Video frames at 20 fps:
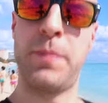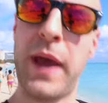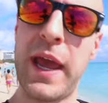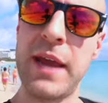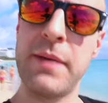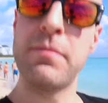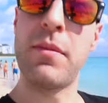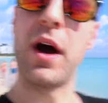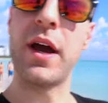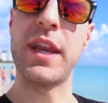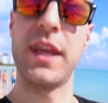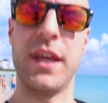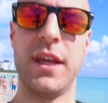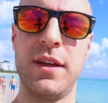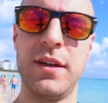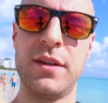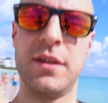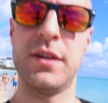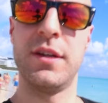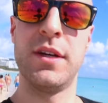pay
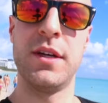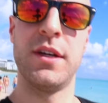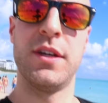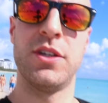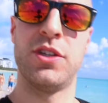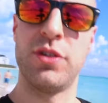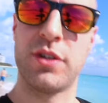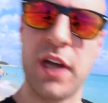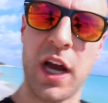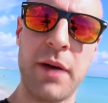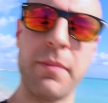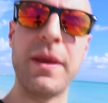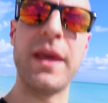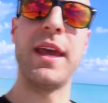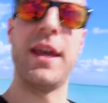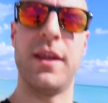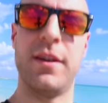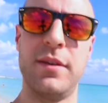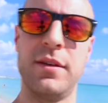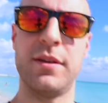money, to come
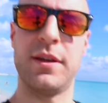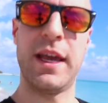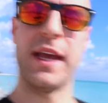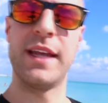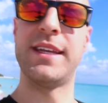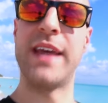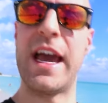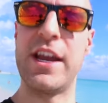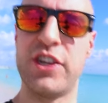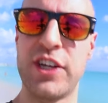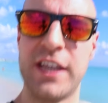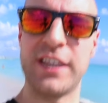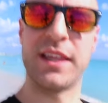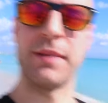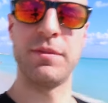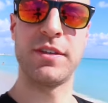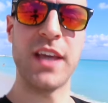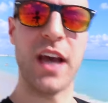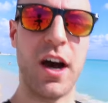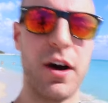in and to educate
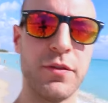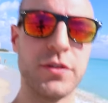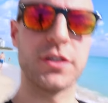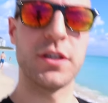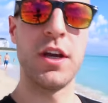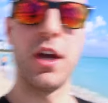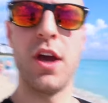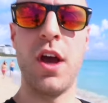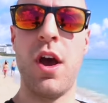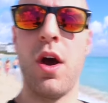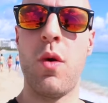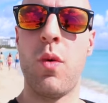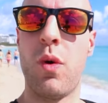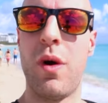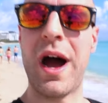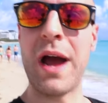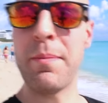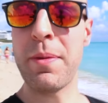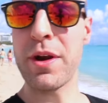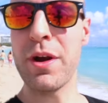themselves, well,
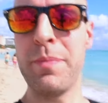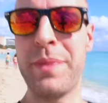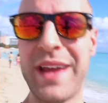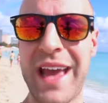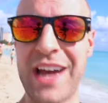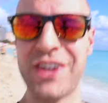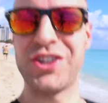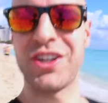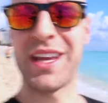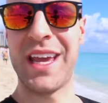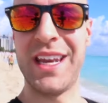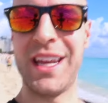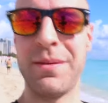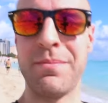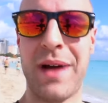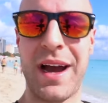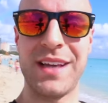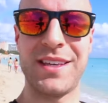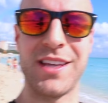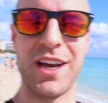I better be educating
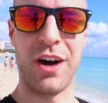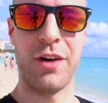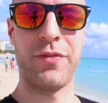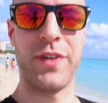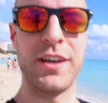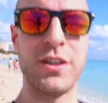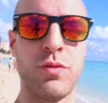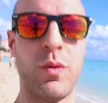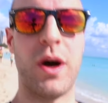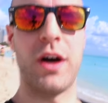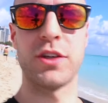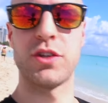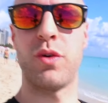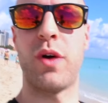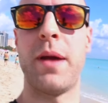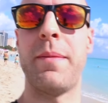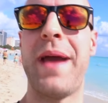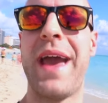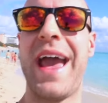myself as well. So I'm